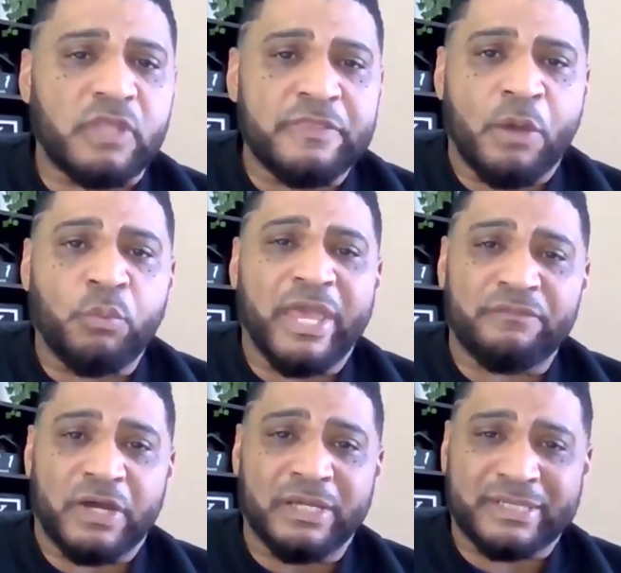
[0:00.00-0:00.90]
that we
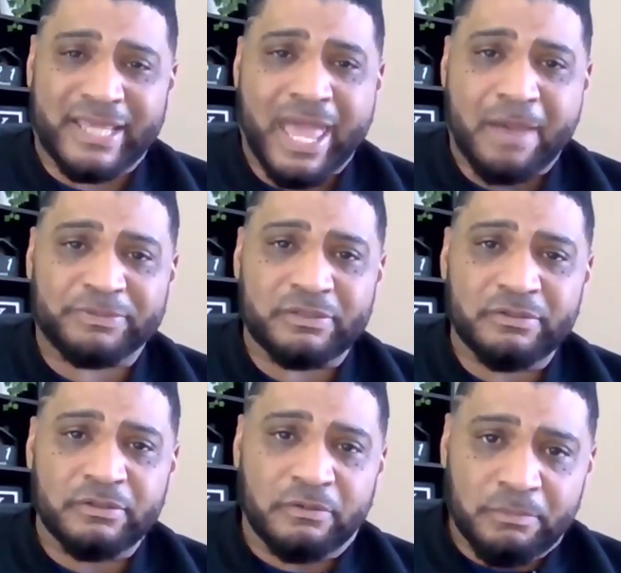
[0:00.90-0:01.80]
have uncapped
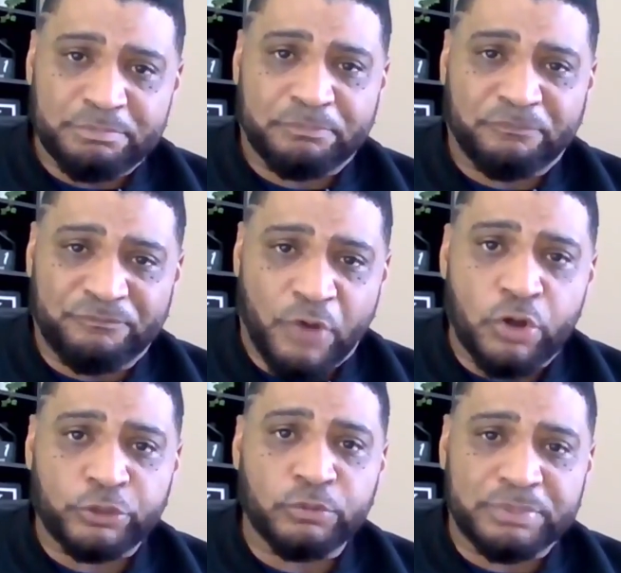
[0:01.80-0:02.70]

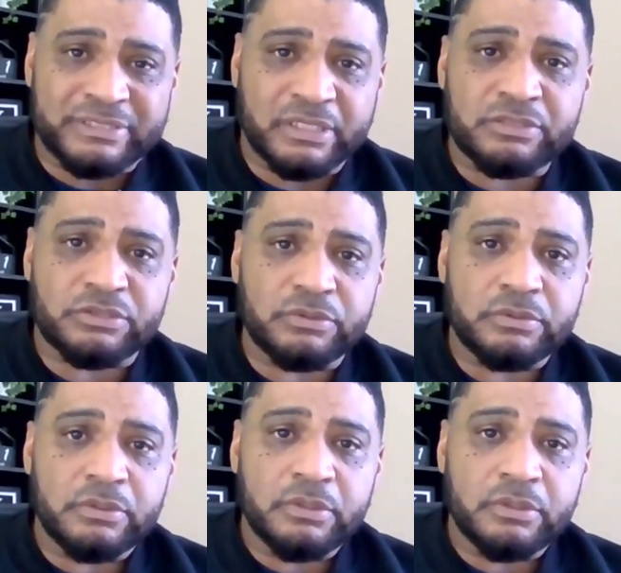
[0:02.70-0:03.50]
volume potential